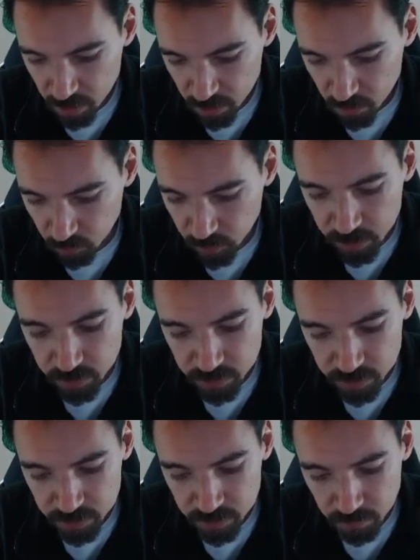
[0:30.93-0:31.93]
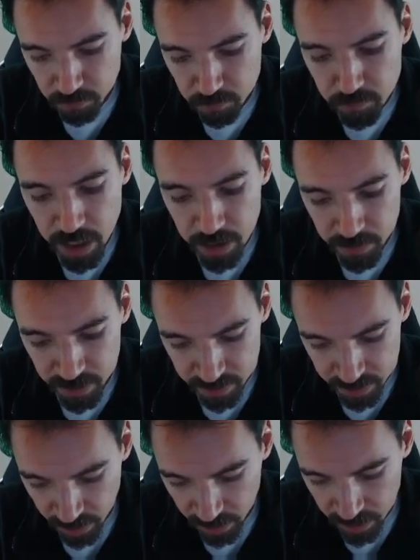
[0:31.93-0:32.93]
we could maybe
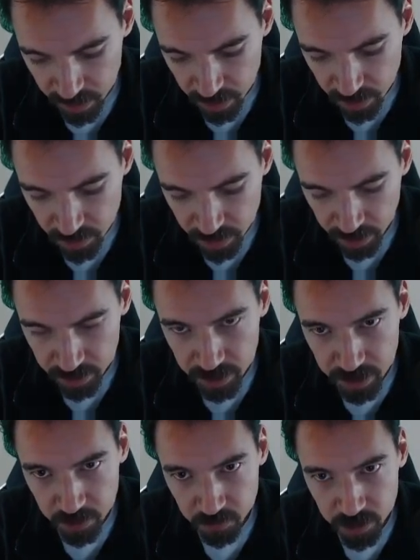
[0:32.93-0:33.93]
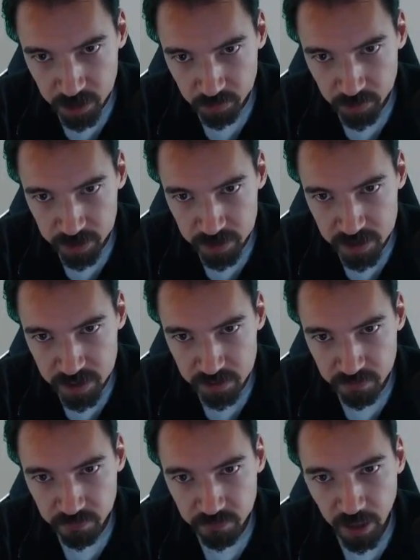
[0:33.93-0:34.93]
say that here in the parentheses,
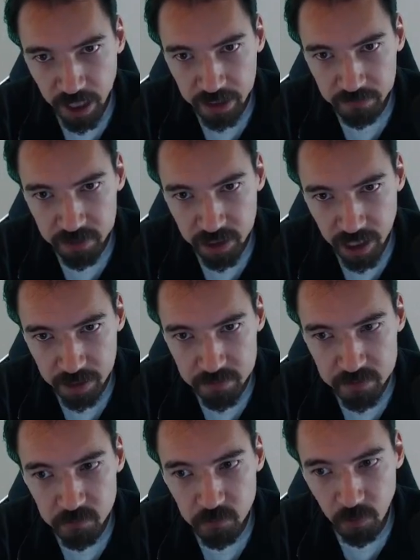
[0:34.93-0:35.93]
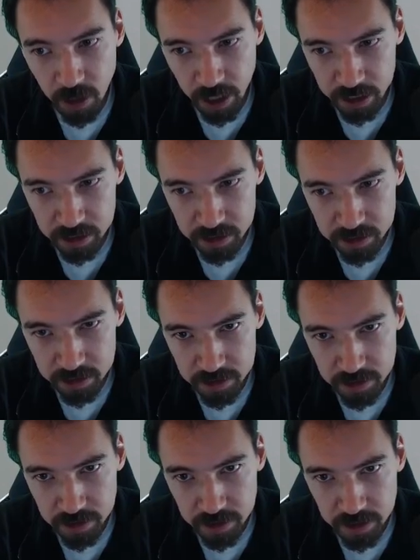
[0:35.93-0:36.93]
5 times 1
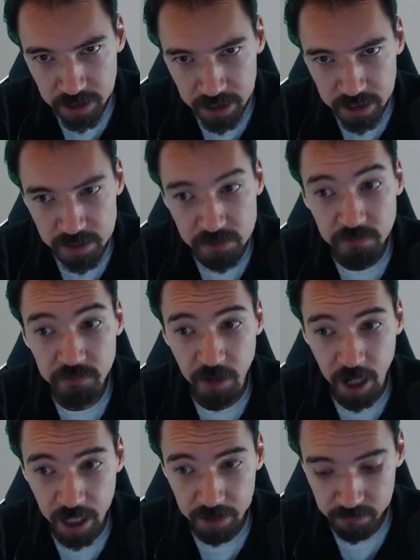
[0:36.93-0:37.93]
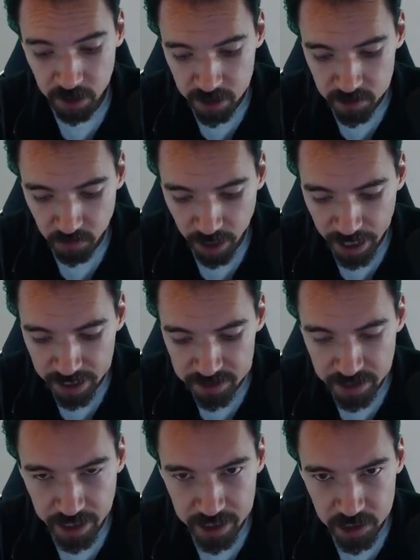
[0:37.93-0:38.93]
is 5. So as
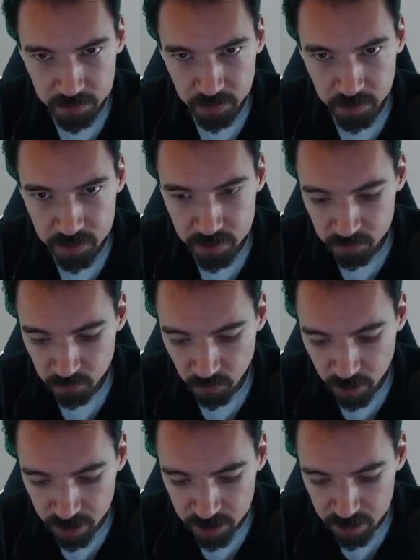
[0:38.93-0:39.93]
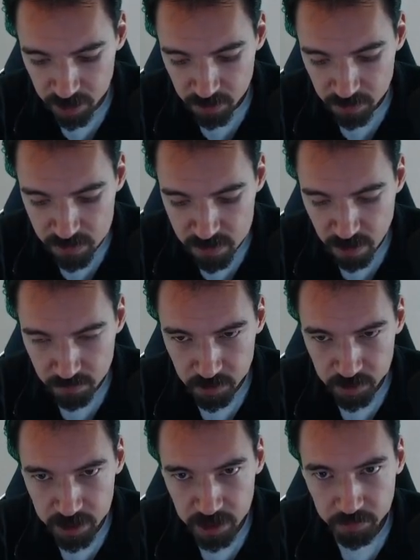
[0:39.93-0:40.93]
x approaches 1, the number
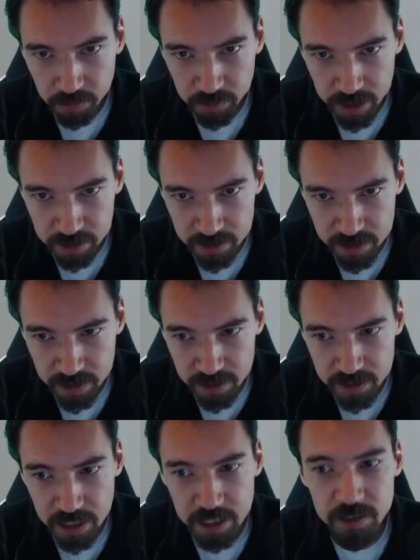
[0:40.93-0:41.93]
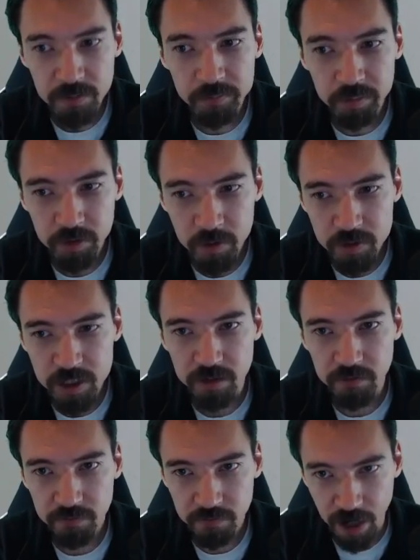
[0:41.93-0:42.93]
in the parentheses is approaching
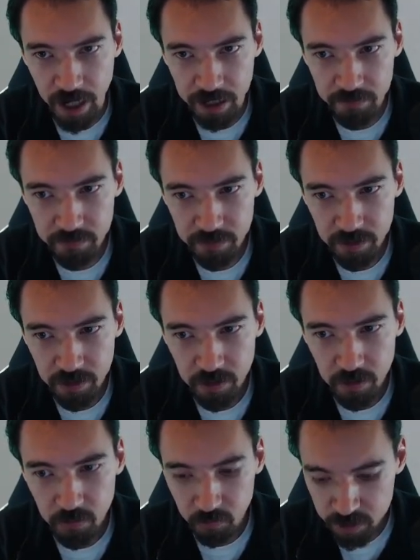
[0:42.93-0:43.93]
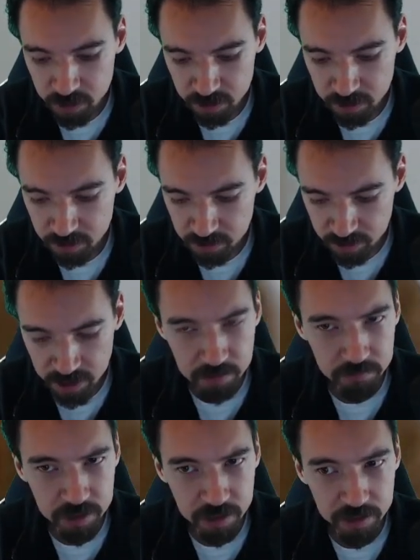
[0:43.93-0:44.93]
5, which is the same
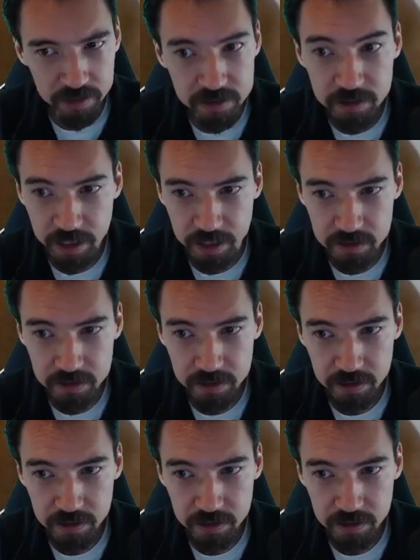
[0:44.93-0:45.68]
thing as this.